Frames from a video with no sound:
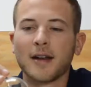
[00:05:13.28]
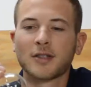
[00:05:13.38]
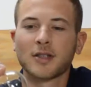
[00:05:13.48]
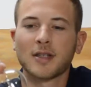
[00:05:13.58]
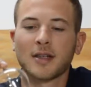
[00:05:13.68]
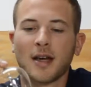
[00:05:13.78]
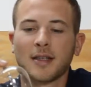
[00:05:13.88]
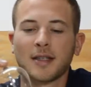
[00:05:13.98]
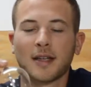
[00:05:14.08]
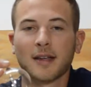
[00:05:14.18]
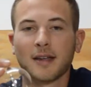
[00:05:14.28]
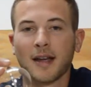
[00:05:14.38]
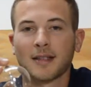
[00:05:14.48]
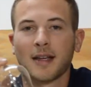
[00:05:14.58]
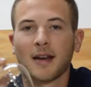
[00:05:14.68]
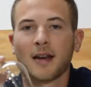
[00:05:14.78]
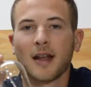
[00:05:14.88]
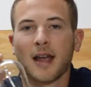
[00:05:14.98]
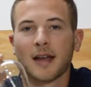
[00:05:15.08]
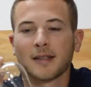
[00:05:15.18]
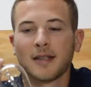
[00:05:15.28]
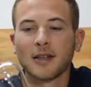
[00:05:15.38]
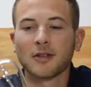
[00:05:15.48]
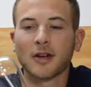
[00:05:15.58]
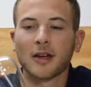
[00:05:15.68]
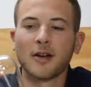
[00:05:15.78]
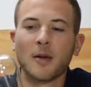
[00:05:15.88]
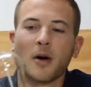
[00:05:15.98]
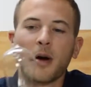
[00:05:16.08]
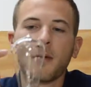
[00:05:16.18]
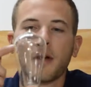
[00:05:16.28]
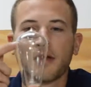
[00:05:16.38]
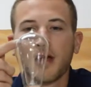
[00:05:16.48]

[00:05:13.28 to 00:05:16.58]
it's just a nice incandescent, antique-looking light bulb with